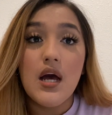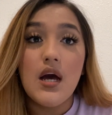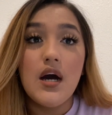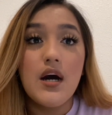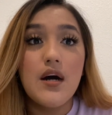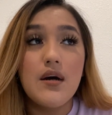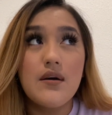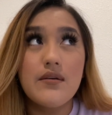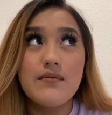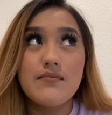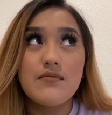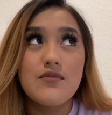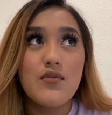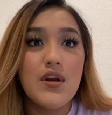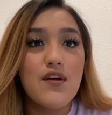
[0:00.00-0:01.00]

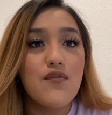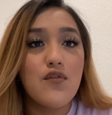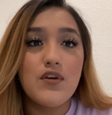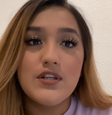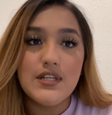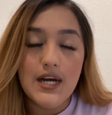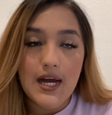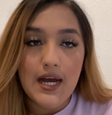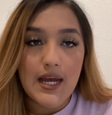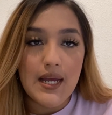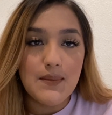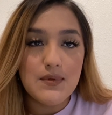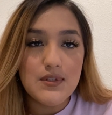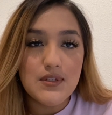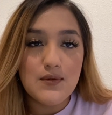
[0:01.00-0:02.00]
3-4
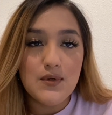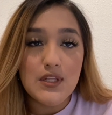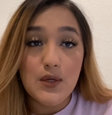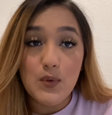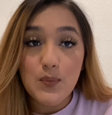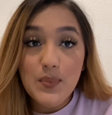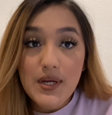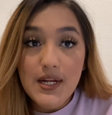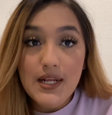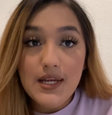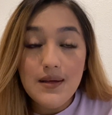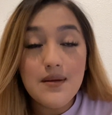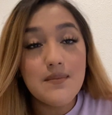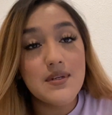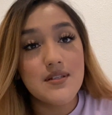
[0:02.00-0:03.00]
times. So when they repeat it,
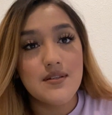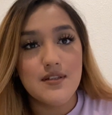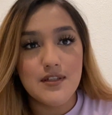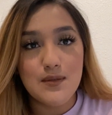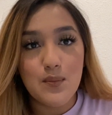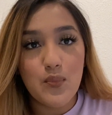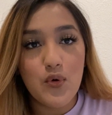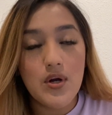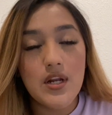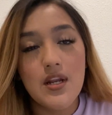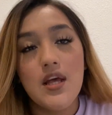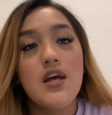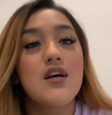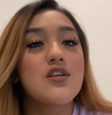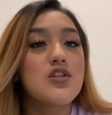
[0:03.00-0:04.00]
it means it's important.
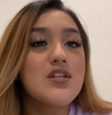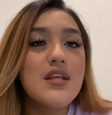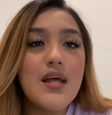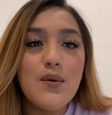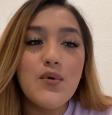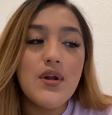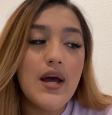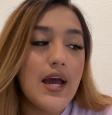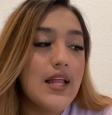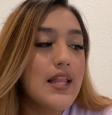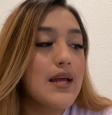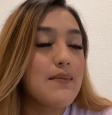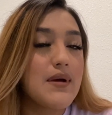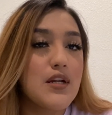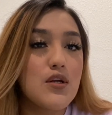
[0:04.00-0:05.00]
So then I would highlight
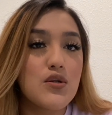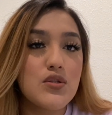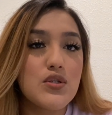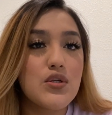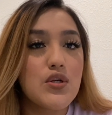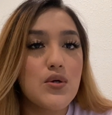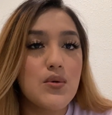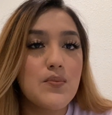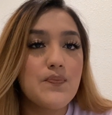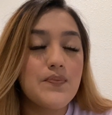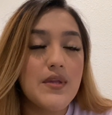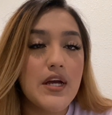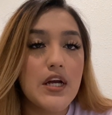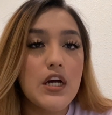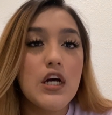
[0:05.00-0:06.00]
my notes, you know,
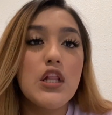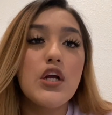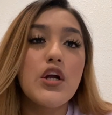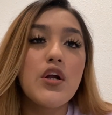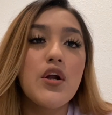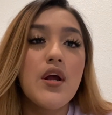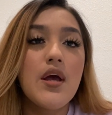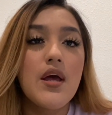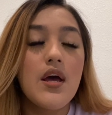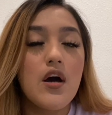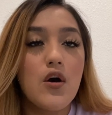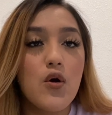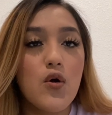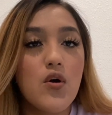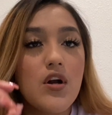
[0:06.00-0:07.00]
that color.
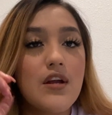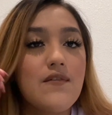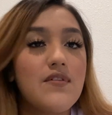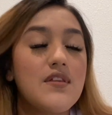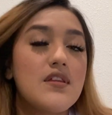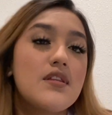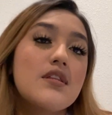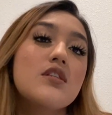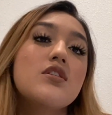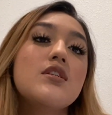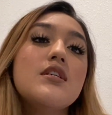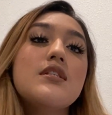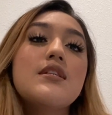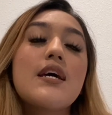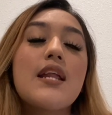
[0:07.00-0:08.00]
Or if she
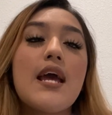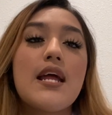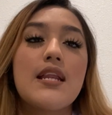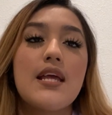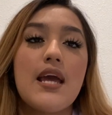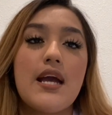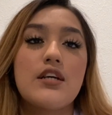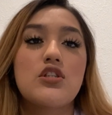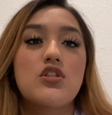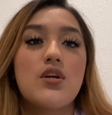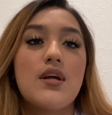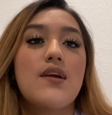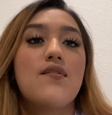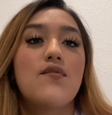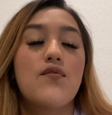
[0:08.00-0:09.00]
said any extra
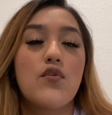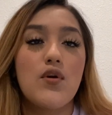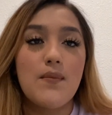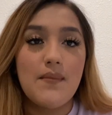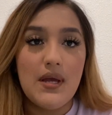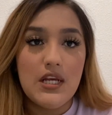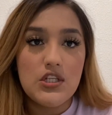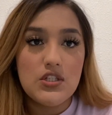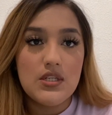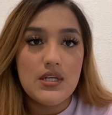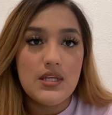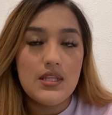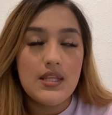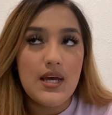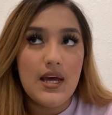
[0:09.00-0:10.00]

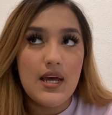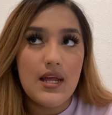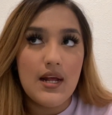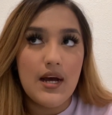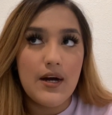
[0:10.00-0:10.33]
information that